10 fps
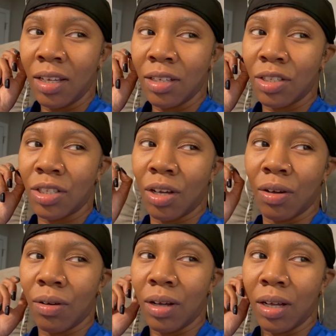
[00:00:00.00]

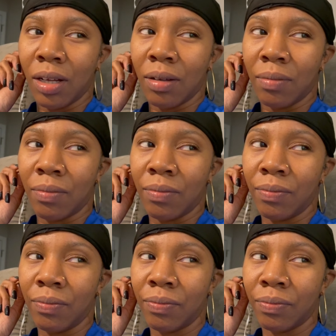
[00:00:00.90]
So um,
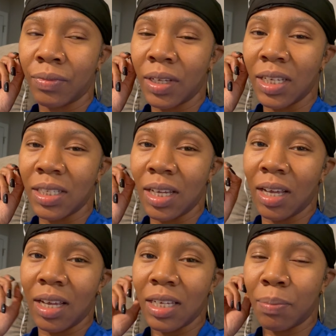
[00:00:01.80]
he's
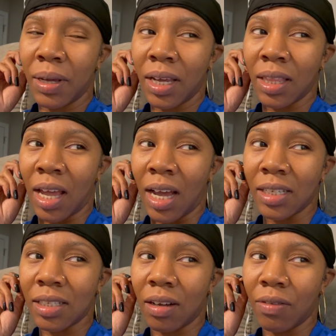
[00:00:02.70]
he's picking the
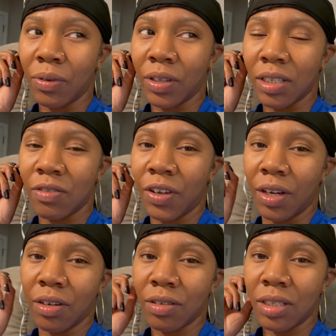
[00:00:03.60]
icing off with his
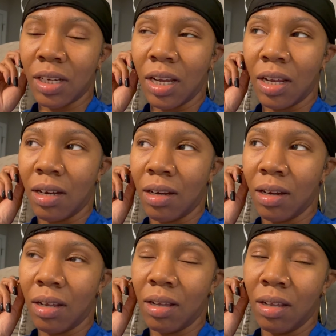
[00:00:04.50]
fingers and
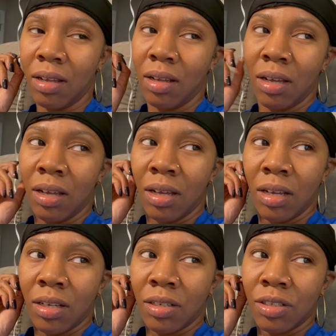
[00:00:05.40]
eating it.
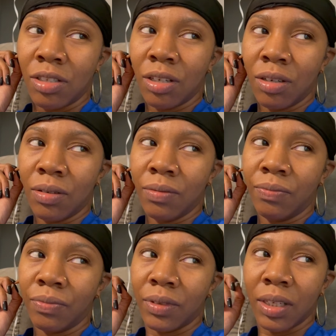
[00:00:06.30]
So
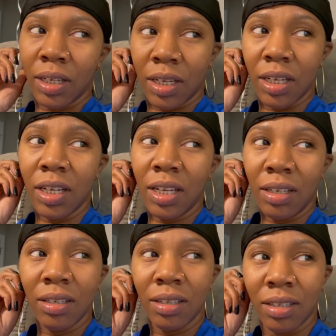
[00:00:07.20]
good.
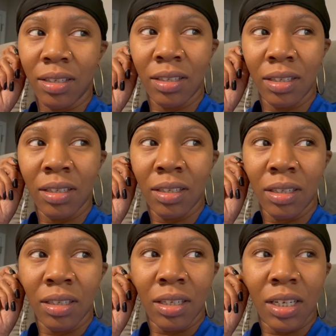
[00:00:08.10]

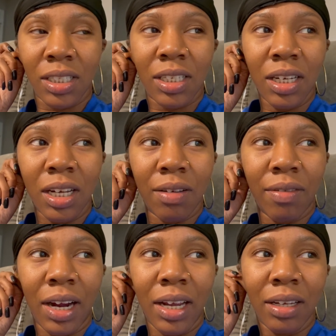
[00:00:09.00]
It's good,
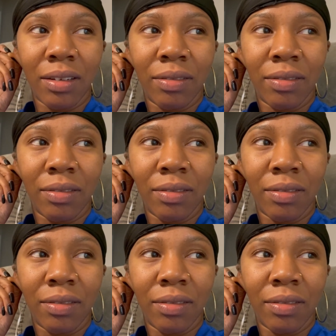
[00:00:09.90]
right?